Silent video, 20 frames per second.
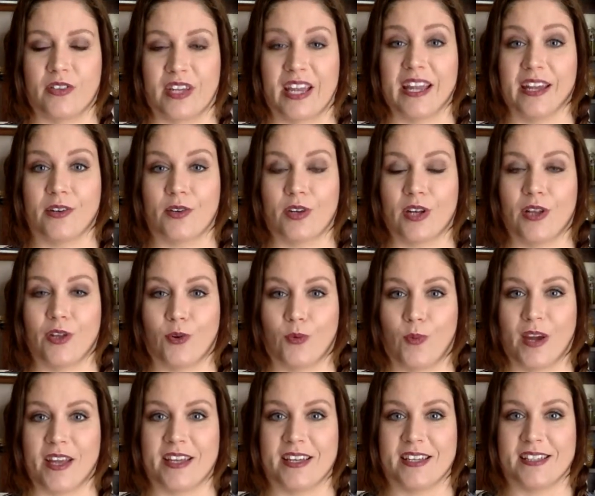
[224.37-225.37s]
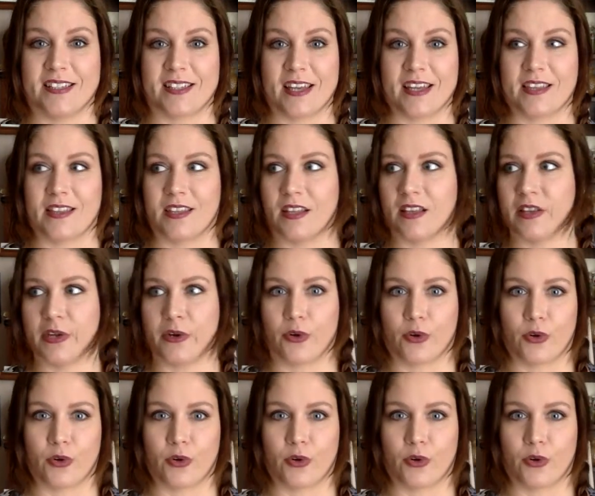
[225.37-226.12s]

candle color white is like the clear